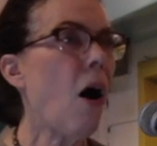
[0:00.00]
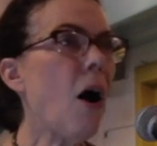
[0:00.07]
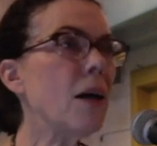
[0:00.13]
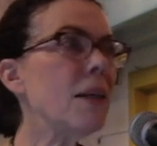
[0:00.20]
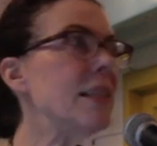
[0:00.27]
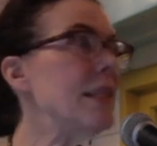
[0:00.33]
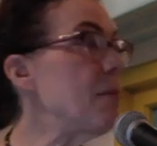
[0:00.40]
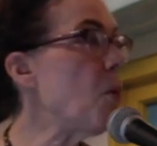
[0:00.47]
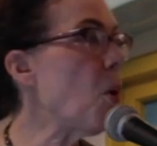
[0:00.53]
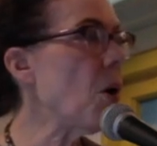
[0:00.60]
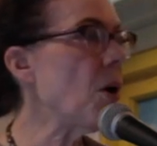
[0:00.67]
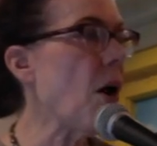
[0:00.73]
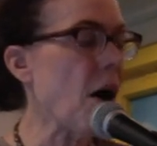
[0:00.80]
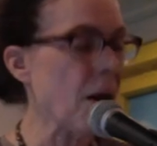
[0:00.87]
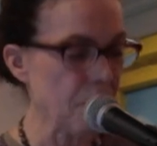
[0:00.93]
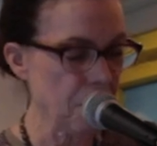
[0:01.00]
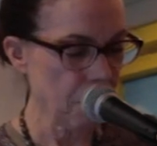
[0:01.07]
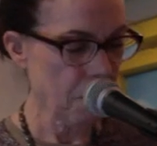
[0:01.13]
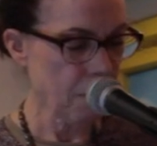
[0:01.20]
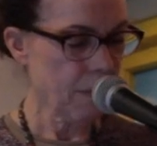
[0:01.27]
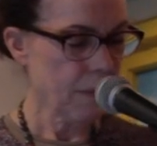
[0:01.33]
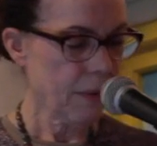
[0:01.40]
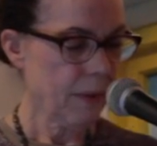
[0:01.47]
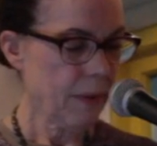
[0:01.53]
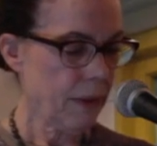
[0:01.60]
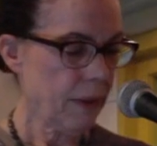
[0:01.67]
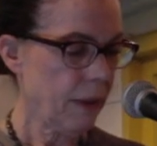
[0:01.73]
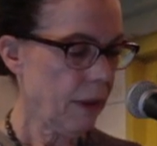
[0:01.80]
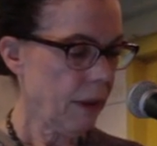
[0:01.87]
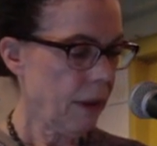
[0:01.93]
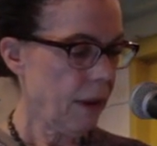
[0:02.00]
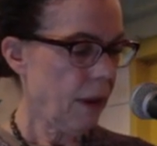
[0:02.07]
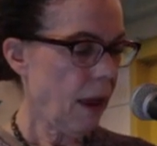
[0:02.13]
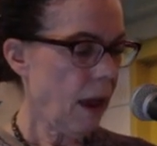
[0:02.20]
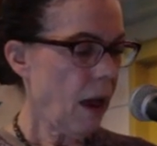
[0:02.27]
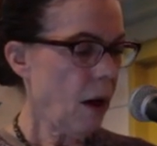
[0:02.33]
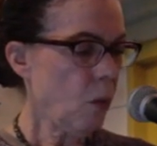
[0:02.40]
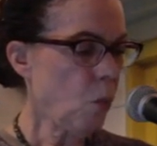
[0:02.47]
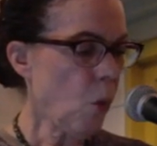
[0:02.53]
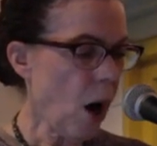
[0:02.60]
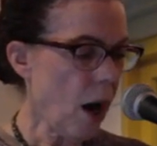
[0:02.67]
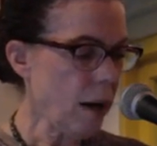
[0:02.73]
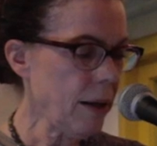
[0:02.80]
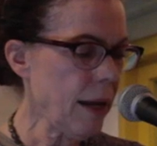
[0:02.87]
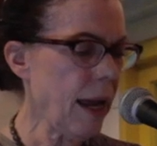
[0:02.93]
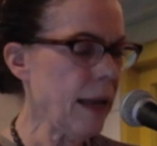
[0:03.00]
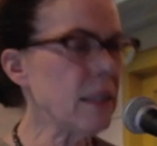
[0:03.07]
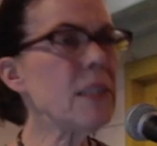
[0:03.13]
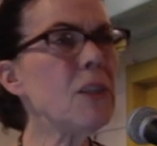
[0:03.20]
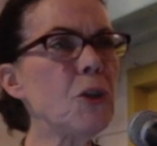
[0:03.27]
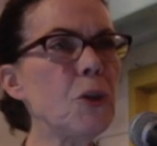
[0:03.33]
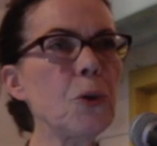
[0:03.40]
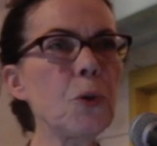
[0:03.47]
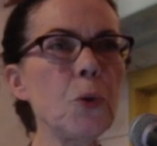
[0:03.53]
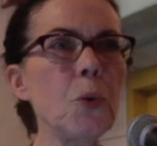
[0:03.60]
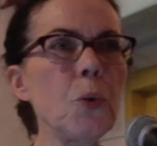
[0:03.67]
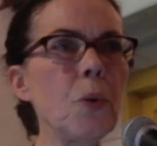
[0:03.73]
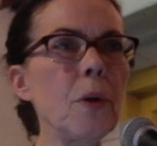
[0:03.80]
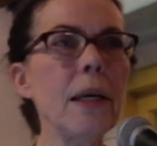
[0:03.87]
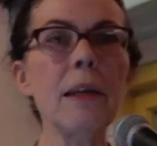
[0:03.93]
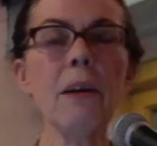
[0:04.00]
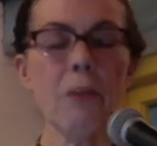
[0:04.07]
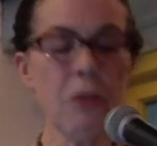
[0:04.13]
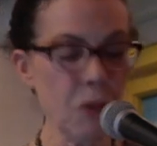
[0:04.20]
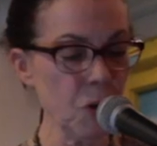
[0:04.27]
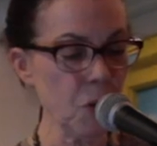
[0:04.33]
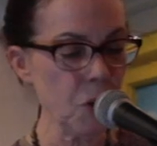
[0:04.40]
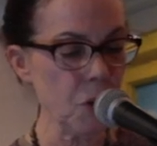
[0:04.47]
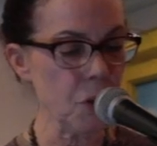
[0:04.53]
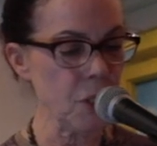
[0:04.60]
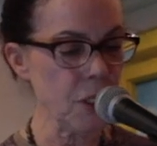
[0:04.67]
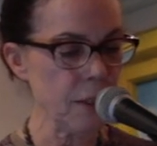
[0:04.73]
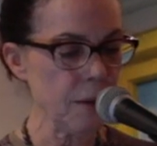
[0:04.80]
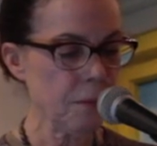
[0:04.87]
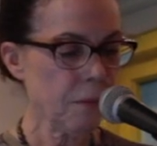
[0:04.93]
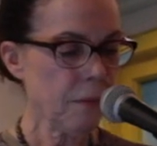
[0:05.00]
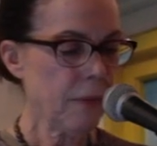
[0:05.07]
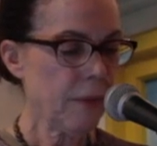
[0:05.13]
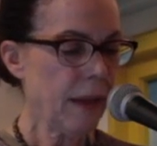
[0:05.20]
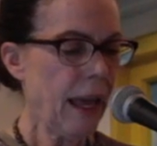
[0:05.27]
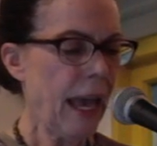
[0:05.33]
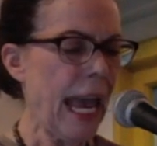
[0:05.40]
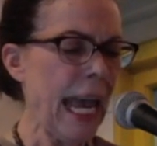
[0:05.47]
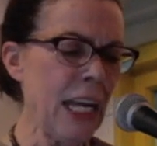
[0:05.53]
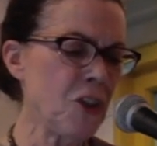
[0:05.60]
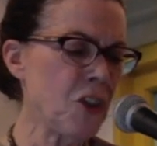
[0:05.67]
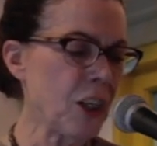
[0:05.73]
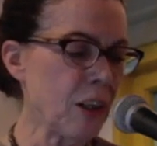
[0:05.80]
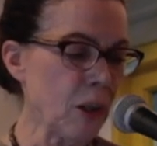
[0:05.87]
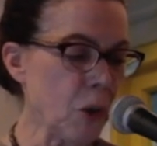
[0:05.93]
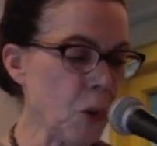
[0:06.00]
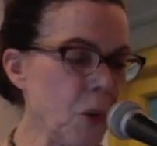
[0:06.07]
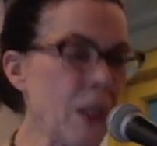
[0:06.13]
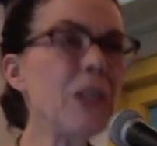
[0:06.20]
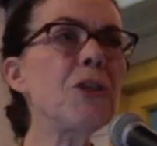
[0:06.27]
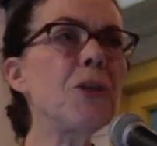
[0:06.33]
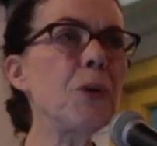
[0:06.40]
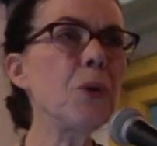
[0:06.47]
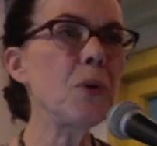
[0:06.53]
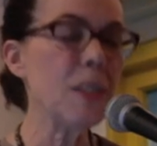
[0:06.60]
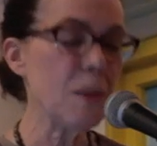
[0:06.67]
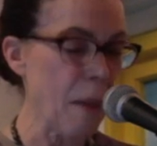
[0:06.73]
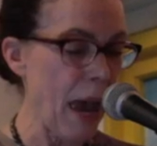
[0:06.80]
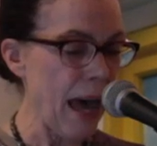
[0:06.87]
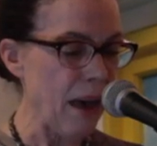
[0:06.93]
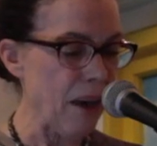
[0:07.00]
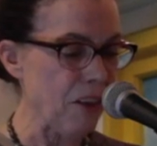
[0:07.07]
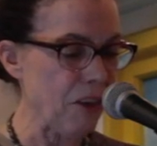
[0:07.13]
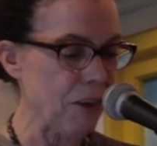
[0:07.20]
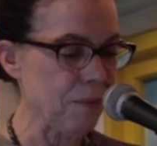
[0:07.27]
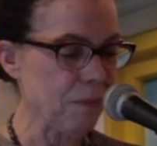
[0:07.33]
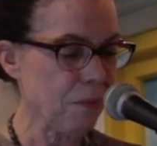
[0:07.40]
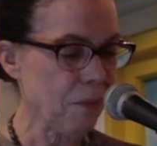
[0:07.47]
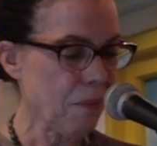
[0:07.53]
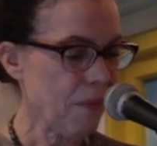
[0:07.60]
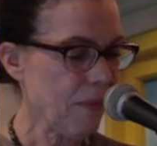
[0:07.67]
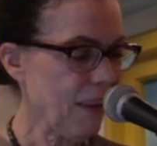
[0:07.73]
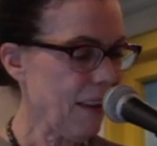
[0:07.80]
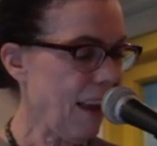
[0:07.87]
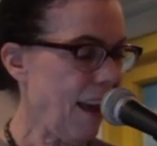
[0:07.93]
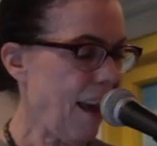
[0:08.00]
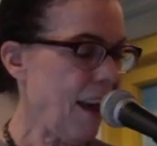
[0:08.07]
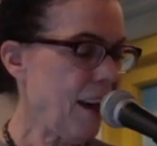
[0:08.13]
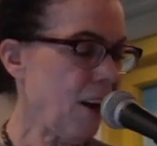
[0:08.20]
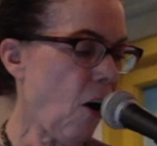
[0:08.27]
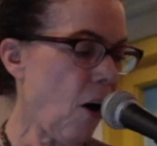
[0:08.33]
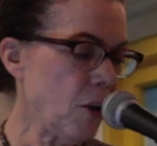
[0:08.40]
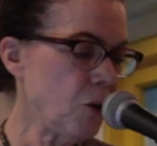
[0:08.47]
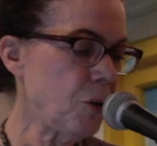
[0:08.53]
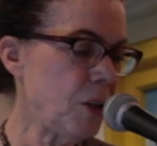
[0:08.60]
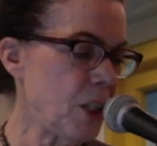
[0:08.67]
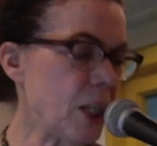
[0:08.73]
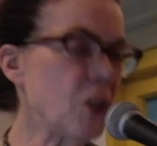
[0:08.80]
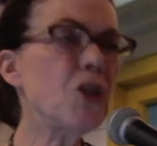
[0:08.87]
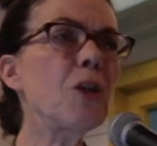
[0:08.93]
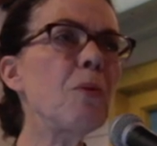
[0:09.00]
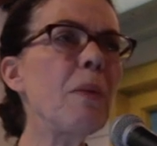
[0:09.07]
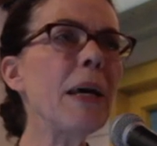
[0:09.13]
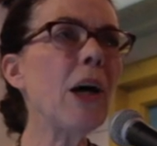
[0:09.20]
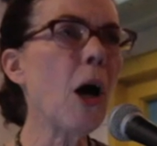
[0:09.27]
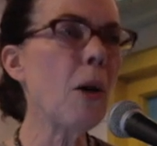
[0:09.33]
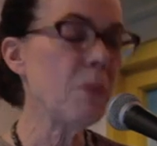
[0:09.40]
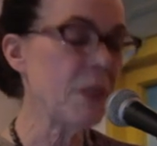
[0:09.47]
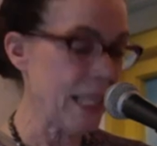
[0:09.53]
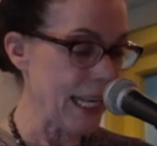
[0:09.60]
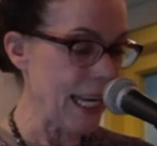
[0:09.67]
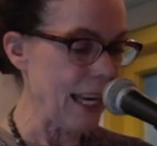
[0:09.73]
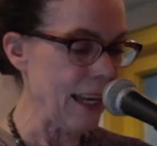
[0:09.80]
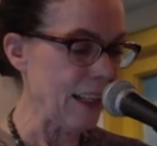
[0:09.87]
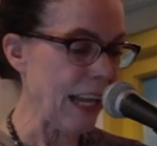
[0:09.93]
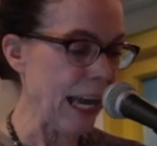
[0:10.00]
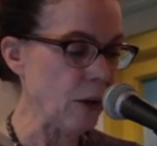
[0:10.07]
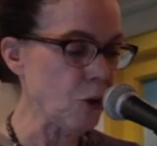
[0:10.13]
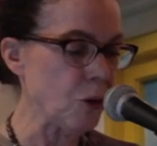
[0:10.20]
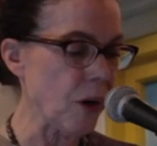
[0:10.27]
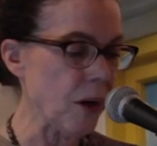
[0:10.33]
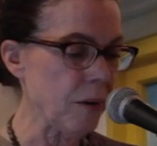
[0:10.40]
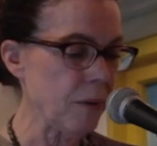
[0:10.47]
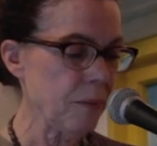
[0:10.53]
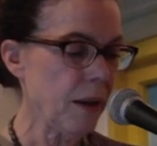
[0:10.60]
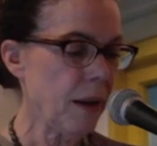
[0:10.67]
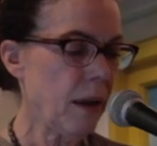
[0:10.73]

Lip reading: Oxymoron. One as two in a third. Ancient Looney Tunes math. Contradiction becomes the Electra.